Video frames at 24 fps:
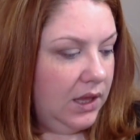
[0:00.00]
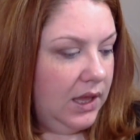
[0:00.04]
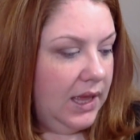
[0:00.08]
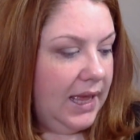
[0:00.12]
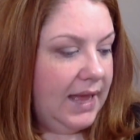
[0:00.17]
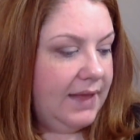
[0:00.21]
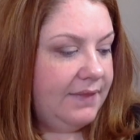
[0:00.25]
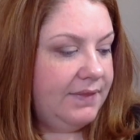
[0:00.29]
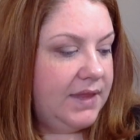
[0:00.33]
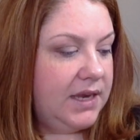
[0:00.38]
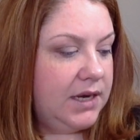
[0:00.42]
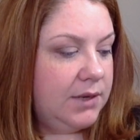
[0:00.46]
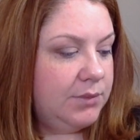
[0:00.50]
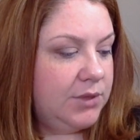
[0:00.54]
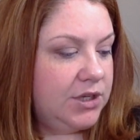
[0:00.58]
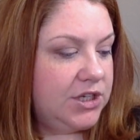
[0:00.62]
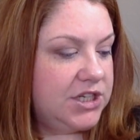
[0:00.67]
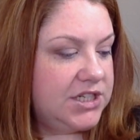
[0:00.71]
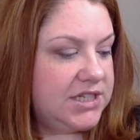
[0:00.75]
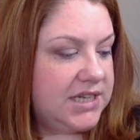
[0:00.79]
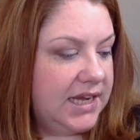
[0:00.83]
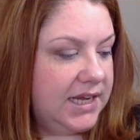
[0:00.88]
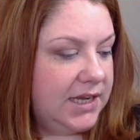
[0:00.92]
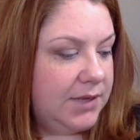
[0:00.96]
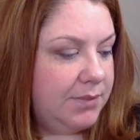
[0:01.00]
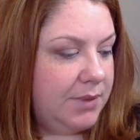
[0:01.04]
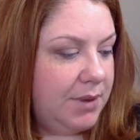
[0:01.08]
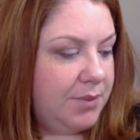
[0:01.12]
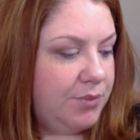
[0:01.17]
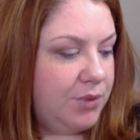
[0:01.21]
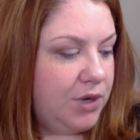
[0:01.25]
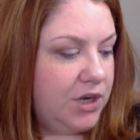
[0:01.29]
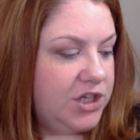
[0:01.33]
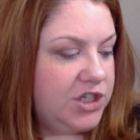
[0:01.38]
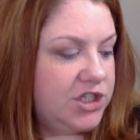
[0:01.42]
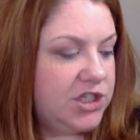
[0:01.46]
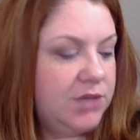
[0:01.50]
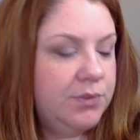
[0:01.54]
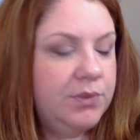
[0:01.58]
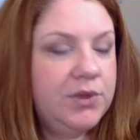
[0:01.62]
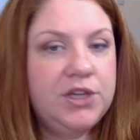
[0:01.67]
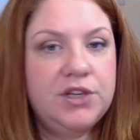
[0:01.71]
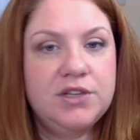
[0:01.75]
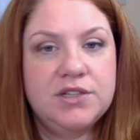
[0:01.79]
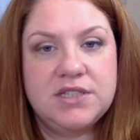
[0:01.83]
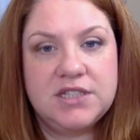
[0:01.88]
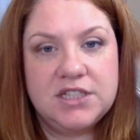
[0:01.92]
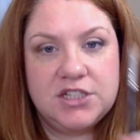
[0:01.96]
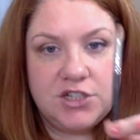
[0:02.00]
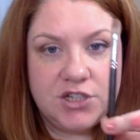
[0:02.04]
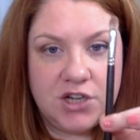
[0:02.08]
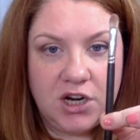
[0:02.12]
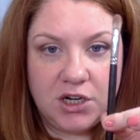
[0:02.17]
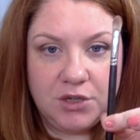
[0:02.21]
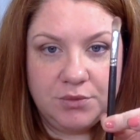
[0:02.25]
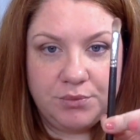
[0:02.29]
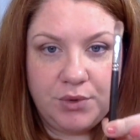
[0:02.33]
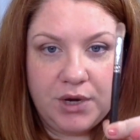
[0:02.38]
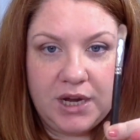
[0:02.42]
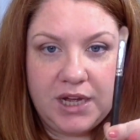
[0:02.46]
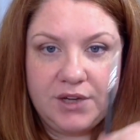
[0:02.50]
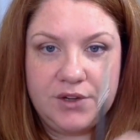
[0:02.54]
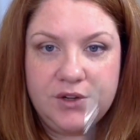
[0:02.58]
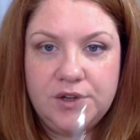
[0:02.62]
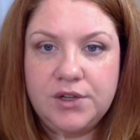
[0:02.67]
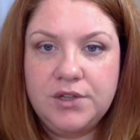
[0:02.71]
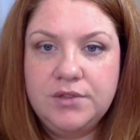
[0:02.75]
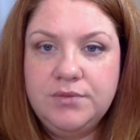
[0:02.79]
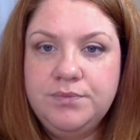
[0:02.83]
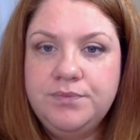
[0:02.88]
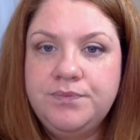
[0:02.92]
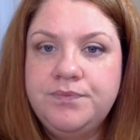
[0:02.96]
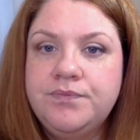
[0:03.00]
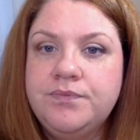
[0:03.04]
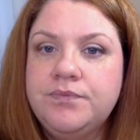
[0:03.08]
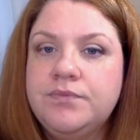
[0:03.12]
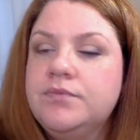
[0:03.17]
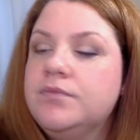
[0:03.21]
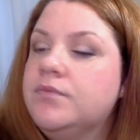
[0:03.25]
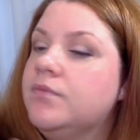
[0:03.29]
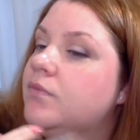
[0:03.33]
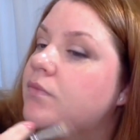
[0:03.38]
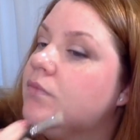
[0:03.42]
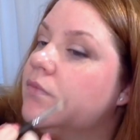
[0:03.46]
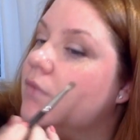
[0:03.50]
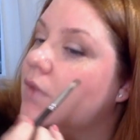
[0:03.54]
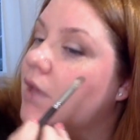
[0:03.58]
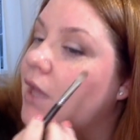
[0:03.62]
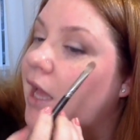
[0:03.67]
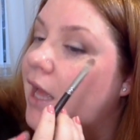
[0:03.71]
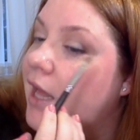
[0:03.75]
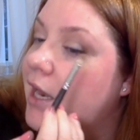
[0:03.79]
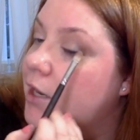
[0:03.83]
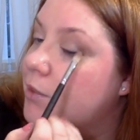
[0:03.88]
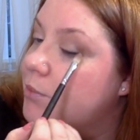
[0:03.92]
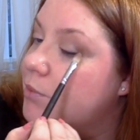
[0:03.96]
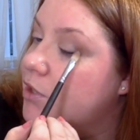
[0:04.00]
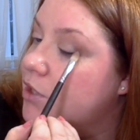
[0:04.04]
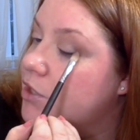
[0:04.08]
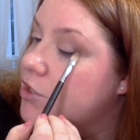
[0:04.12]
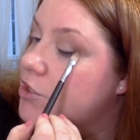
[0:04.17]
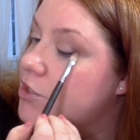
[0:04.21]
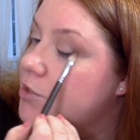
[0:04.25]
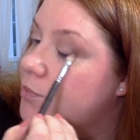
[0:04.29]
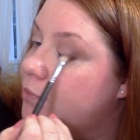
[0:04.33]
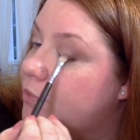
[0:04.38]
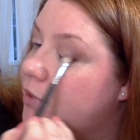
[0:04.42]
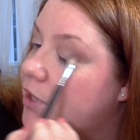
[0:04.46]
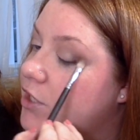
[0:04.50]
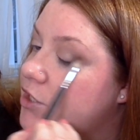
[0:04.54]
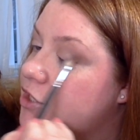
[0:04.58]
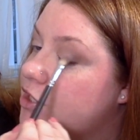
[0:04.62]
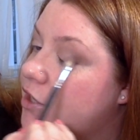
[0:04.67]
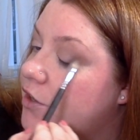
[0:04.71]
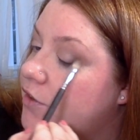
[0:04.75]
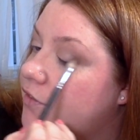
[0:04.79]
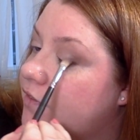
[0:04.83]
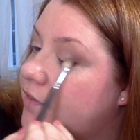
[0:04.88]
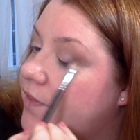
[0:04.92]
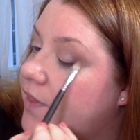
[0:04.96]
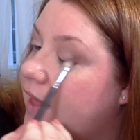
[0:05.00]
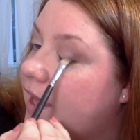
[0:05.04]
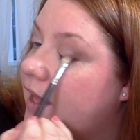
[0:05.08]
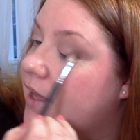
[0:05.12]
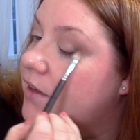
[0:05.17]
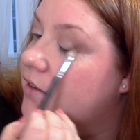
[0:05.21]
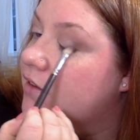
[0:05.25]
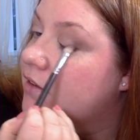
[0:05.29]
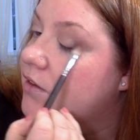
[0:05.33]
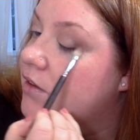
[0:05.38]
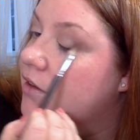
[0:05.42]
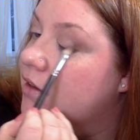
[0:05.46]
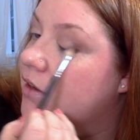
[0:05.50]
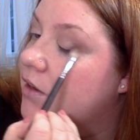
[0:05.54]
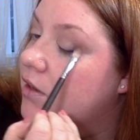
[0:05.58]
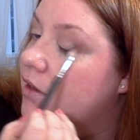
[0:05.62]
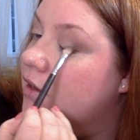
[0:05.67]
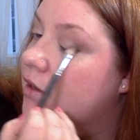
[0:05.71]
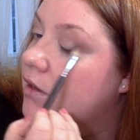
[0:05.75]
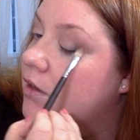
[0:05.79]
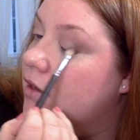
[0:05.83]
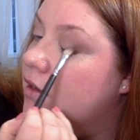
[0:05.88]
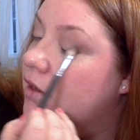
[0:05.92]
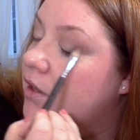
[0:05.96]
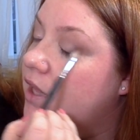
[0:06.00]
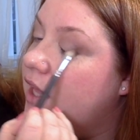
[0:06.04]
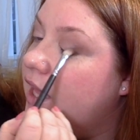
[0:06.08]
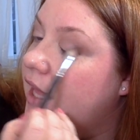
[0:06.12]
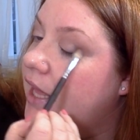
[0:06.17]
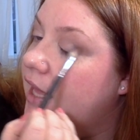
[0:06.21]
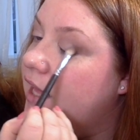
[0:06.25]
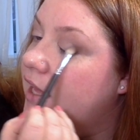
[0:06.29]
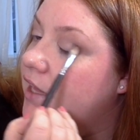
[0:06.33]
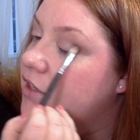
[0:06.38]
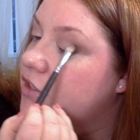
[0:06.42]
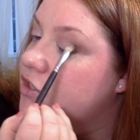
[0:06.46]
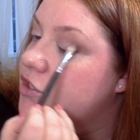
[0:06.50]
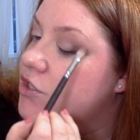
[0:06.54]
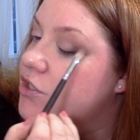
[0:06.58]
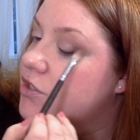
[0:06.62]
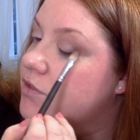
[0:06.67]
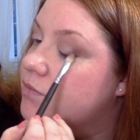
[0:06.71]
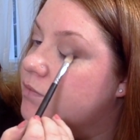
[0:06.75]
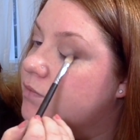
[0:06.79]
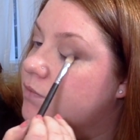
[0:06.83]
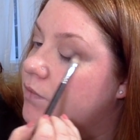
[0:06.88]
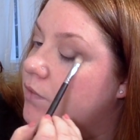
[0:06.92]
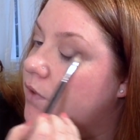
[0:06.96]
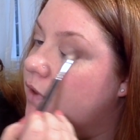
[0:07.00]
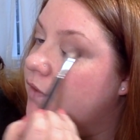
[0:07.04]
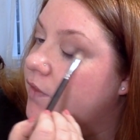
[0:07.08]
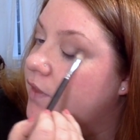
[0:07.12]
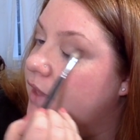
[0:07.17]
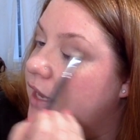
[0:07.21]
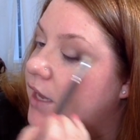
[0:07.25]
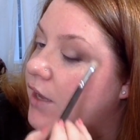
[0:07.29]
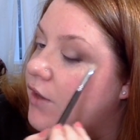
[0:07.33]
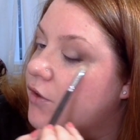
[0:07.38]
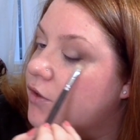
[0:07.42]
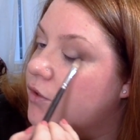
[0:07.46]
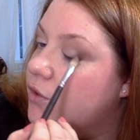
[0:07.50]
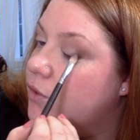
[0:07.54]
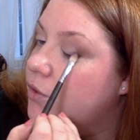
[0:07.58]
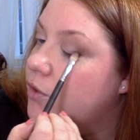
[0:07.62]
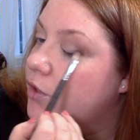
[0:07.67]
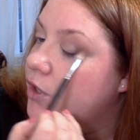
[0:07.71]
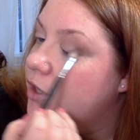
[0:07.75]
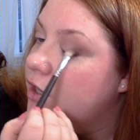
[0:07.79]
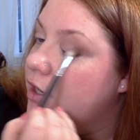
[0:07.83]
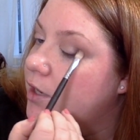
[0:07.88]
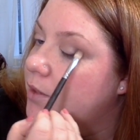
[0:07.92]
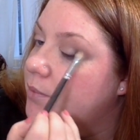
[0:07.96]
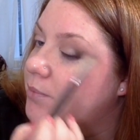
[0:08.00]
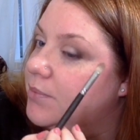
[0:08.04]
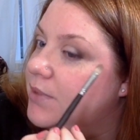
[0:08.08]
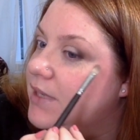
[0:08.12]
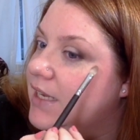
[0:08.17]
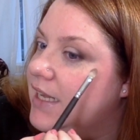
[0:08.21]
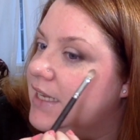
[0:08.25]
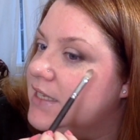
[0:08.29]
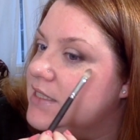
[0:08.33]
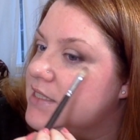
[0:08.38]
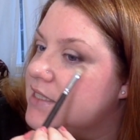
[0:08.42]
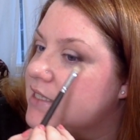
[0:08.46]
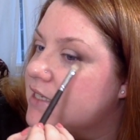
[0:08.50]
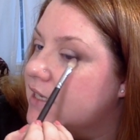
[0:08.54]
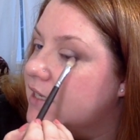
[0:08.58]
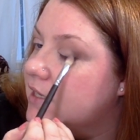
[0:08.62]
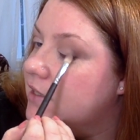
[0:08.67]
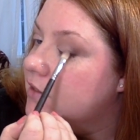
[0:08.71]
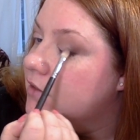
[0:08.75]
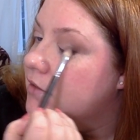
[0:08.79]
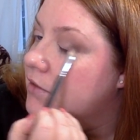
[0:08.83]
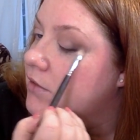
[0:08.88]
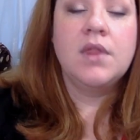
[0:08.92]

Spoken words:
And then I'm going to take my brush that we used the dark brown on, and I'm going to brush over that edge in the outer corner and blend it in.